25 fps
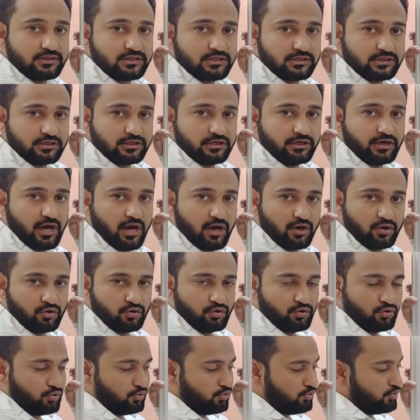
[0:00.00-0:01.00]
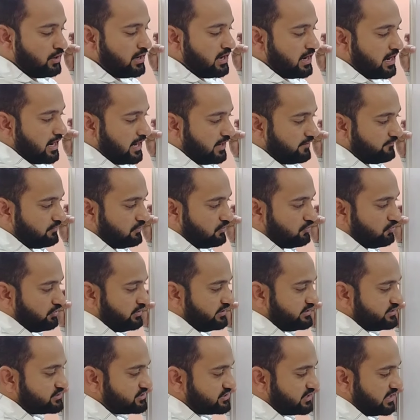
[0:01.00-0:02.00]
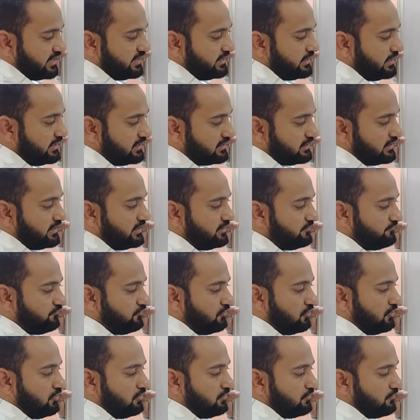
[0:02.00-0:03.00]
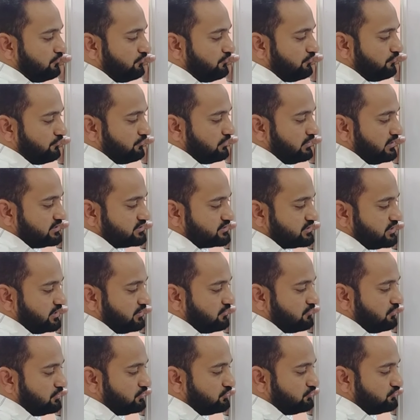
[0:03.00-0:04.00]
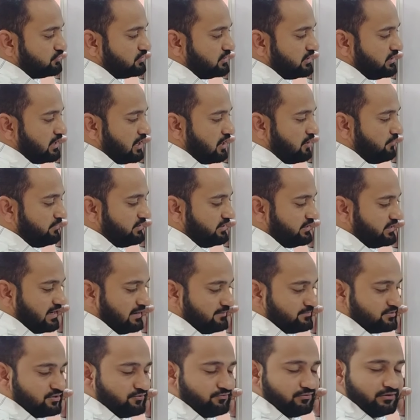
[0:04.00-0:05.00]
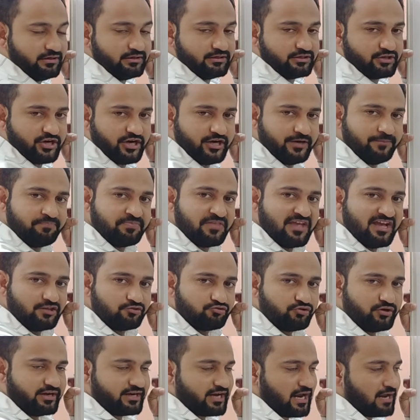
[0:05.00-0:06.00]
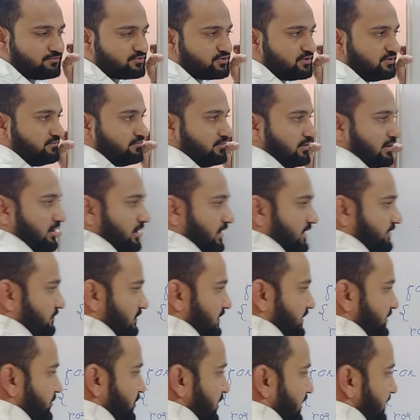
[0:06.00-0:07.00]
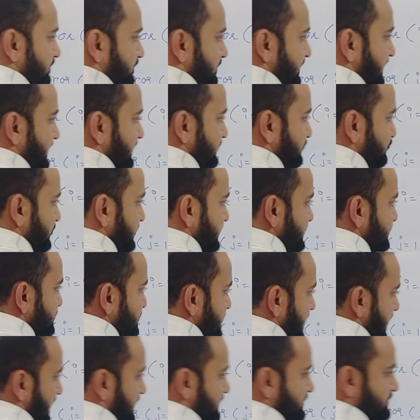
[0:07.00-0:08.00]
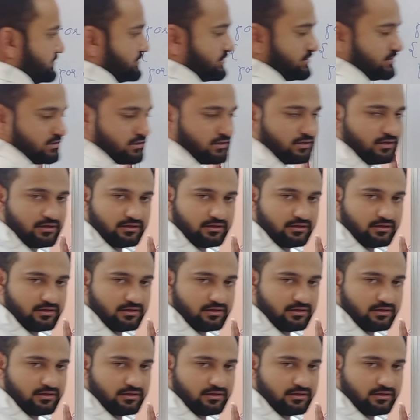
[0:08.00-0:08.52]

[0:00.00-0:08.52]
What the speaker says: Third row. It will go inside, iterate for less than or equal to 3. How many times it will iterate? 3 times it will iterate, print 3 stars.